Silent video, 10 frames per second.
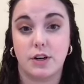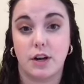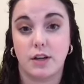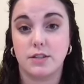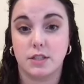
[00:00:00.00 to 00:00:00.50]
a
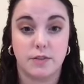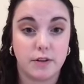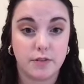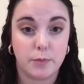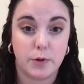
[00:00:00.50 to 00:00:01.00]

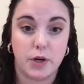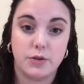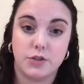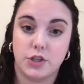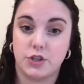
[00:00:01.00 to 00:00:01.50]
conservative
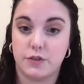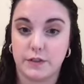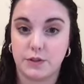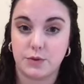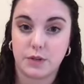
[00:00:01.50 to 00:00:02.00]
approach, such as
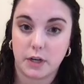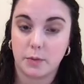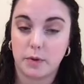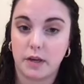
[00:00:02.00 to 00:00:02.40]
physical therapy,